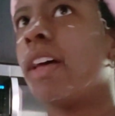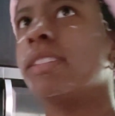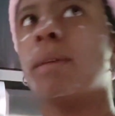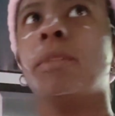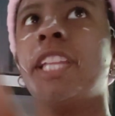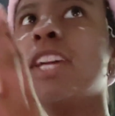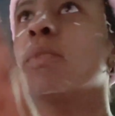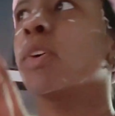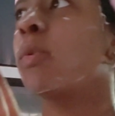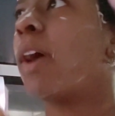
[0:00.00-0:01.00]
some legal
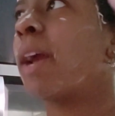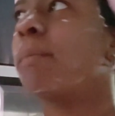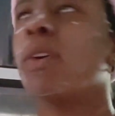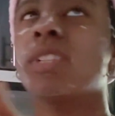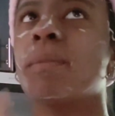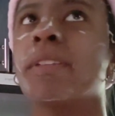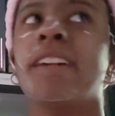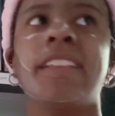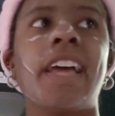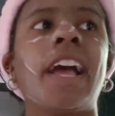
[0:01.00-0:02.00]
requirement or something
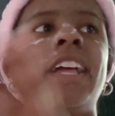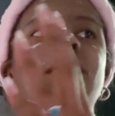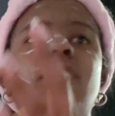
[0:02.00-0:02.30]
like that. And